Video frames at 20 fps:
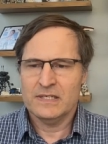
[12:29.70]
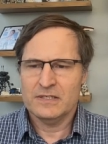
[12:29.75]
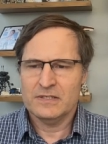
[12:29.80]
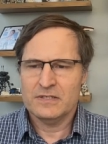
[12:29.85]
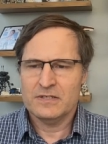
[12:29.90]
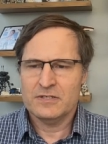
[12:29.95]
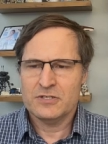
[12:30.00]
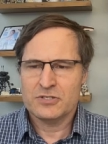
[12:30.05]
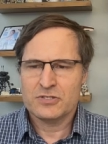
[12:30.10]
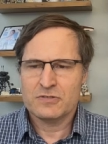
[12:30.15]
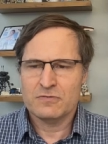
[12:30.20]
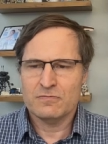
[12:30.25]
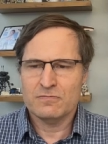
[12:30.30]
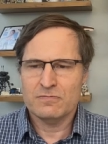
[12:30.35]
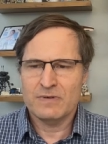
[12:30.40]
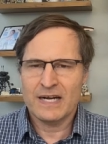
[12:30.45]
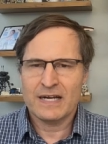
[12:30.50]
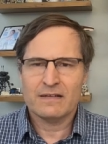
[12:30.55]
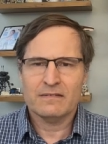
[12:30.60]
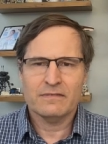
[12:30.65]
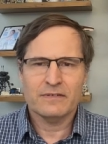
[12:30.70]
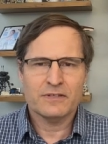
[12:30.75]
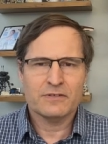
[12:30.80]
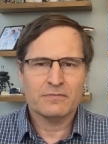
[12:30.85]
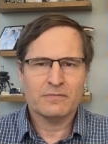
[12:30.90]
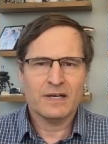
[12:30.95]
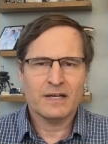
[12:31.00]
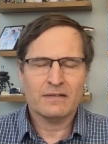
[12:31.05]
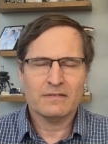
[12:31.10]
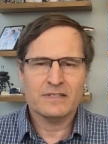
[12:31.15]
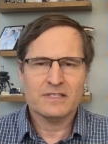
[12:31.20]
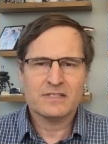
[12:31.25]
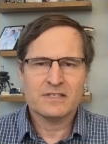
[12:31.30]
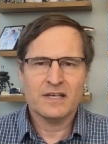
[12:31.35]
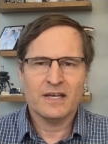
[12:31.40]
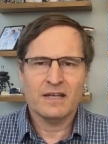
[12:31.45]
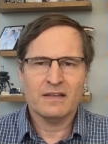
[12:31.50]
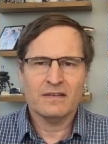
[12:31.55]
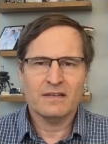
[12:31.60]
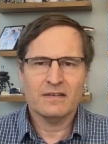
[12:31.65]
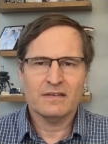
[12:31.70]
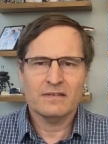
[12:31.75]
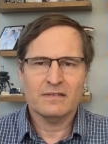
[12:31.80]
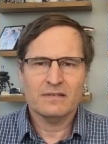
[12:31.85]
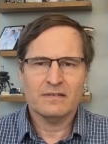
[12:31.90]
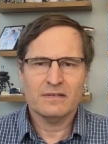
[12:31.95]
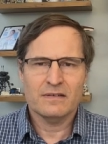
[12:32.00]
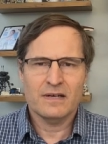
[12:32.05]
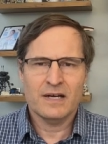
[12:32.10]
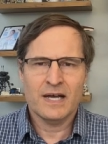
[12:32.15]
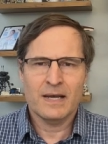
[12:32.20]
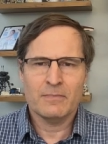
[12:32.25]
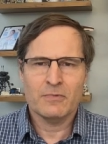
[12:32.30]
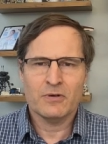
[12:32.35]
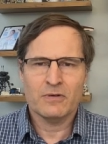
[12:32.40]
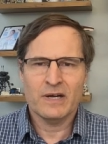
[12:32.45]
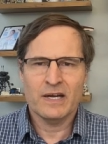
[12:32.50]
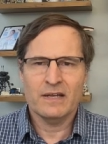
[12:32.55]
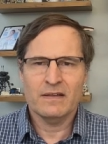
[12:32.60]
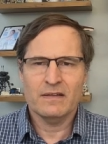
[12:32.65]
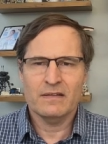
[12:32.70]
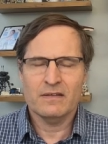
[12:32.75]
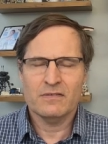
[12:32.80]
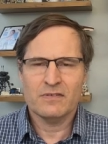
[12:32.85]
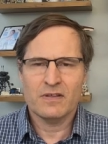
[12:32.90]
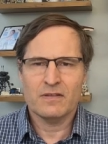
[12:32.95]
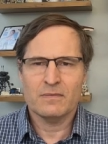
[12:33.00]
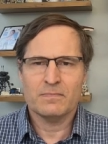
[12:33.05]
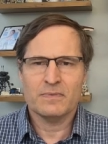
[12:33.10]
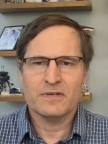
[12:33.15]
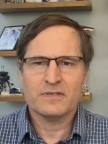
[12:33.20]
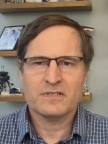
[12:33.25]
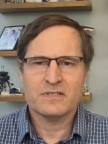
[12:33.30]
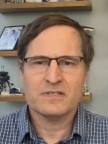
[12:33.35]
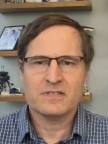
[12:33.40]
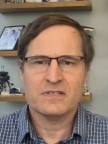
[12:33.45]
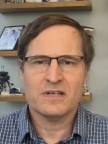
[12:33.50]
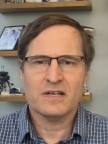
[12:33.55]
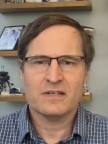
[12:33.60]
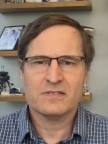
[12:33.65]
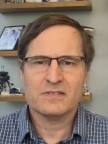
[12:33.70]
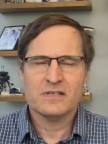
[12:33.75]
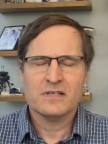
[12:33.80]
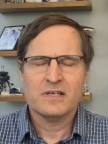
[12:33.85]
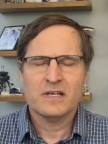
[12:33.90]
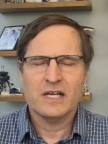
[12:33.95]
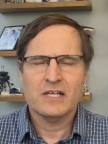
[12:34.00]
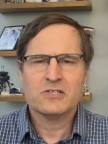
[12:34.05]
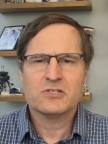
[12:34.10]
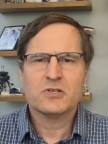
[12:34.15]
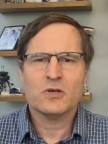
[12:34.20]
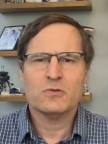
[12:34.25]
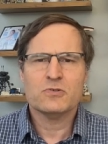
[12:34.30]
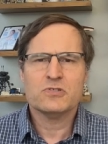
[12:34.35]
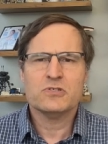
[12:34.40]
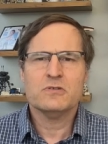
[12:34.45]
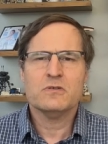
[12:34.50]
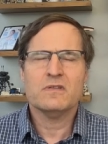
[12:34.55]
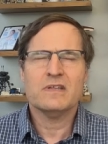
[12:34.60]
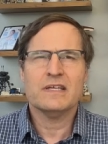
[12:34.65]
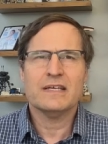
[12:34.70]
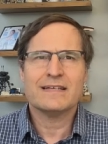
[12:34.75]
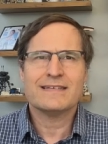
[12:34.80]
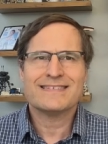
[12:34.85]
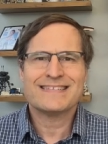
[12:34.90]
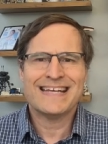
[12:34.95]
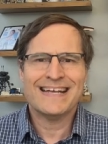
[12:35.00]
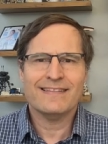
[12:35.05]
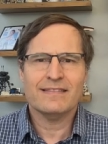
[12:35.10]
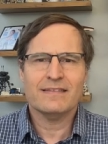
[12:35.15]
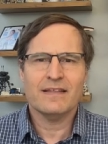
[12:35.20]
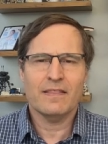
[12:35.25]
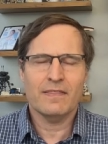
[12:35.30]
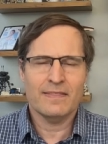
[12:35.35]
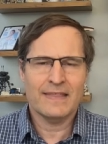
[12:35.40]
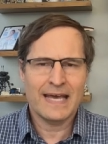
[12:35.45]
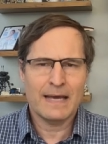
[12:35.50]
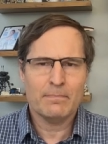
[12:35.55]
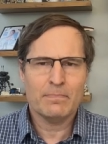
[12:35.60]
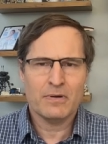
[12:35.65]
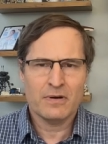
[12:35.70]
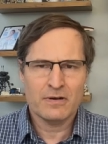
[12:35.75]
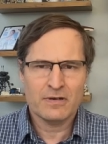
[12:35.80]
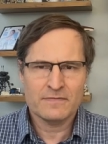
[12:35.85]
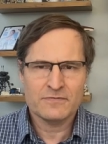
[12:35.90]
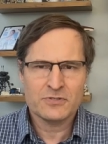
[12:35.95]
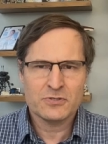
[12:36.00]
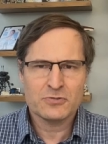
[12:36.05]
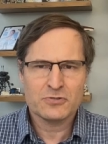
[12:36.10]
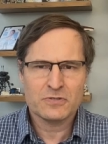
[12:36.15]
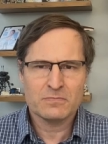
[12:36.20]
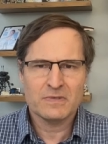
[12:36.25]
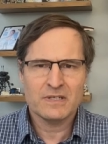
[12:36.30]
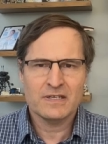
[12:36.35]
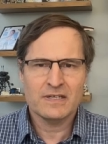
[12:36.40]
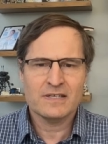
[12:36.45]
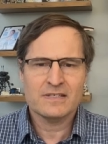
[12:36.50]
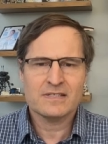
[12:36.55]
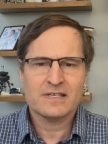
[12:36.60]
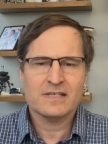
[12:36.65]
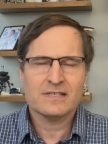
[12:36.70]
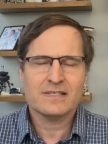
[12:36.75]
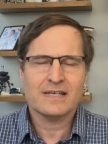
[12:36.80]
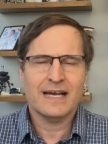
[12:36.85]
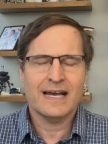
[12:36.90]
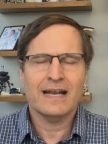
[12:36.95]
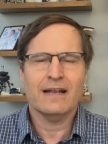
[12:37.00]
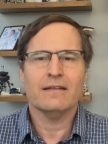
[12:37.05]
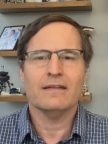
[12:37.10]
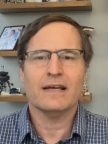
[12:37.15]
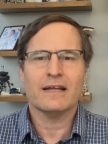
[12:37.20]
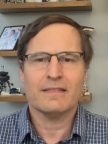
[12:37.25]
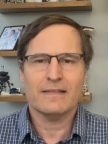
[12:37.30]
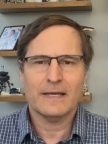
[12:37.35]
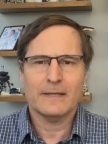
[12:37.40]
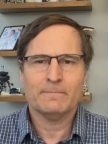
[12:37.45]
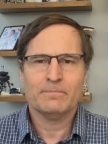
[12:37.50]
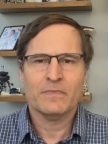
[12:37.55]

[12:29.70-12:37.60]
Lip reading: just directly saying that I'm great, this other person sucks. And so to the extent that that part of social media exists, I don't like that.